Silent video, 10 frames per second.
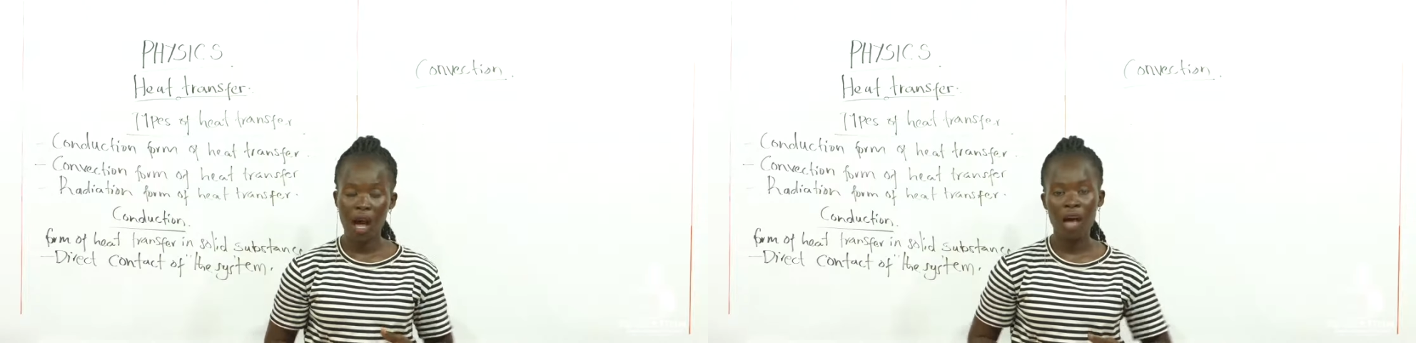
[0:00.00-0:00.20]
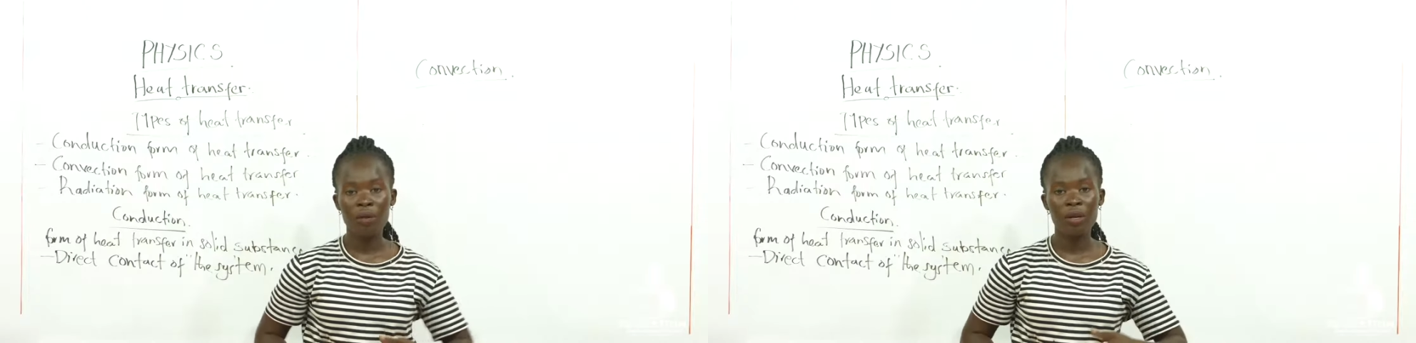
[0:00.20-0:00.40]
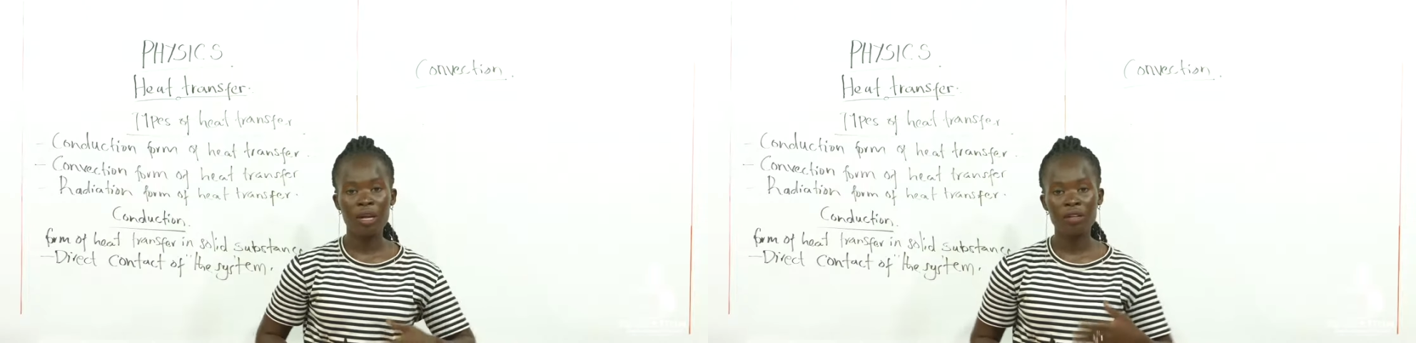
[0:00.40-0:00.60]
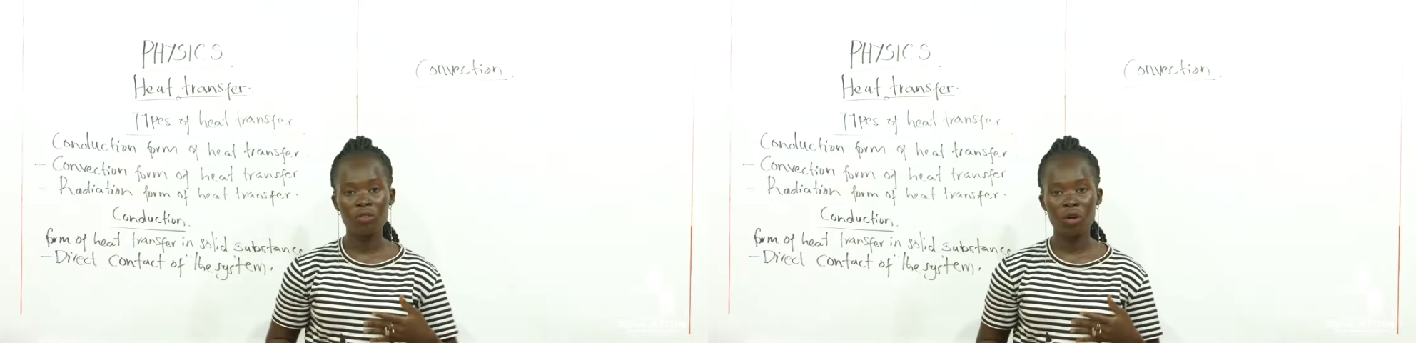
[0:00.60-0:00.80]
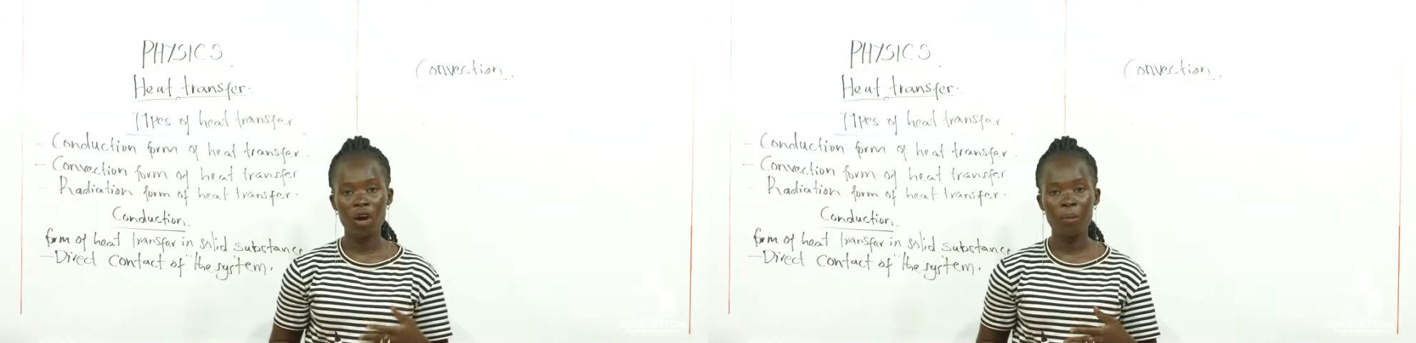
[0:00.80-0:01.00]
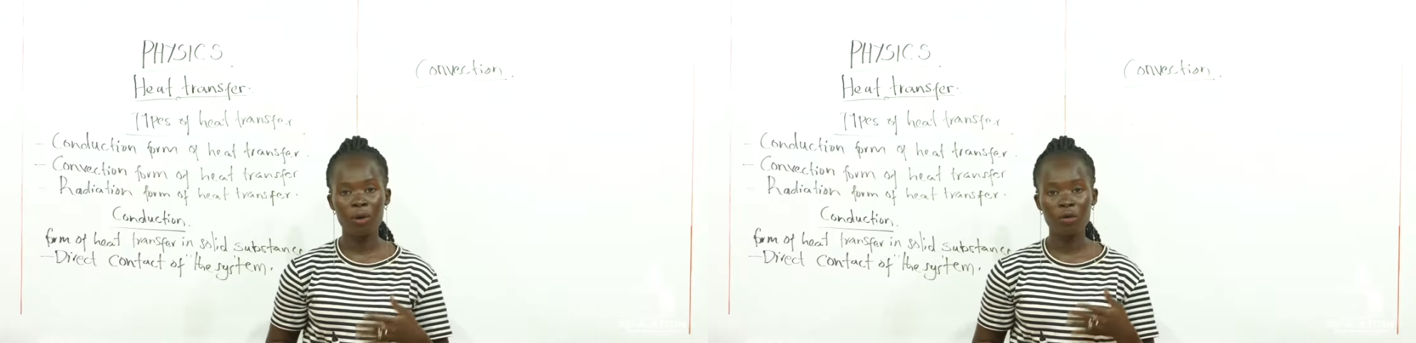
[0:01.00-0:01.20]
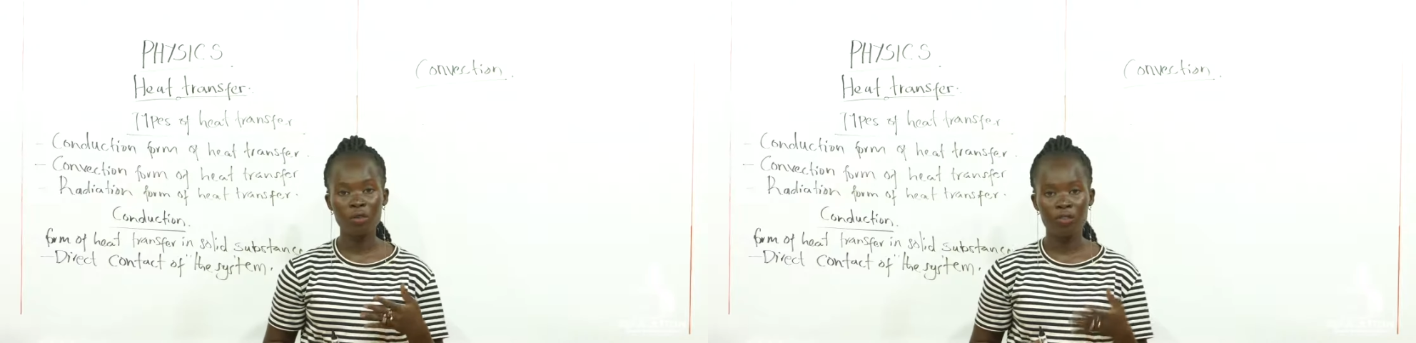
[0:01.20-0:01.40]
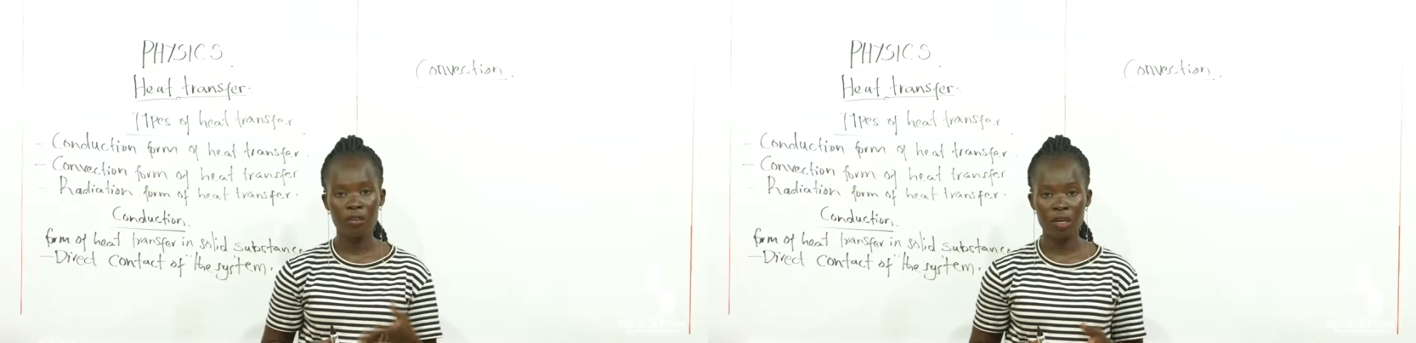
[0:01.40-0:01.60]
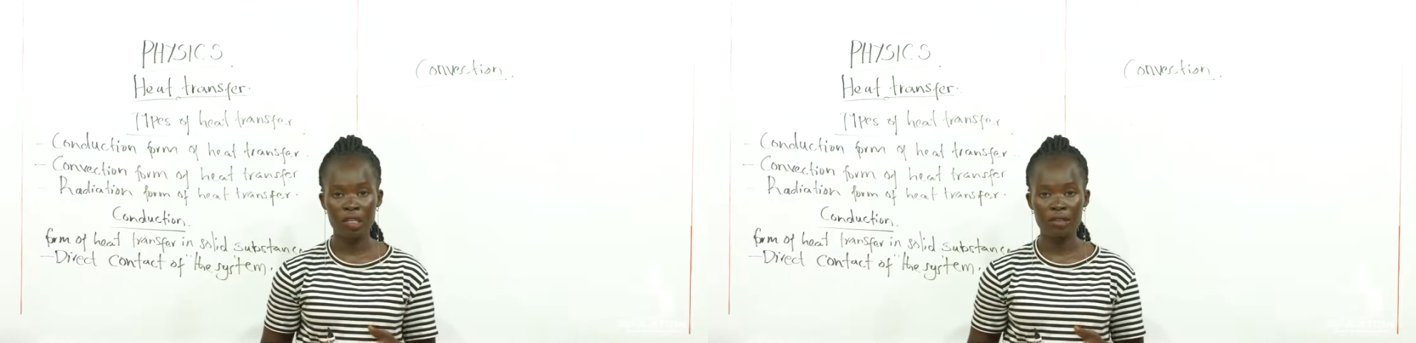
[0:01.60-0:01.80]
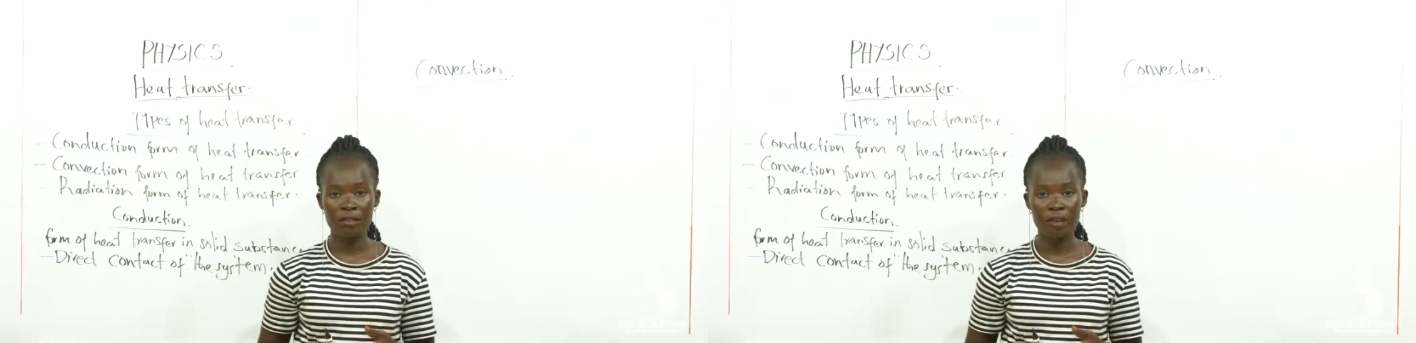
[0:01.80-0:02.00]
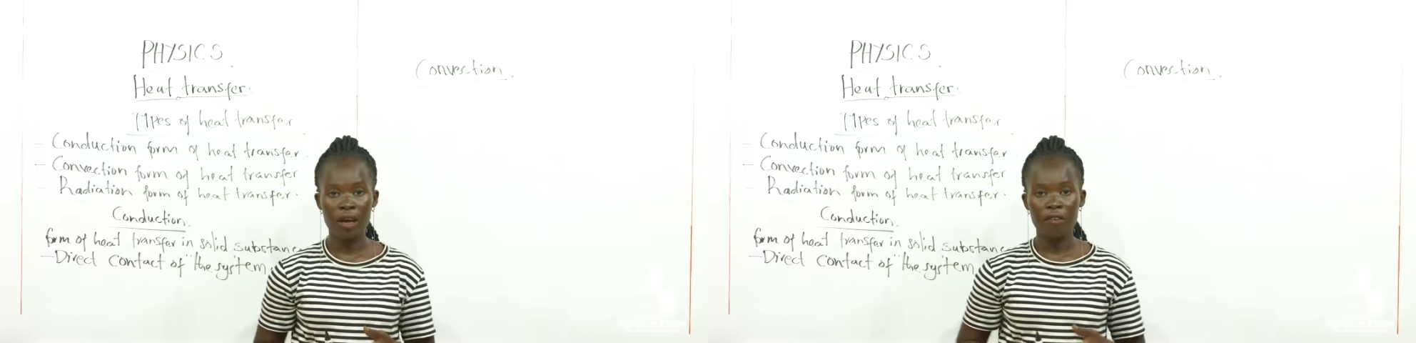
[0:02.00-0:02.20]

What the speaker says: And when I talk about fluids,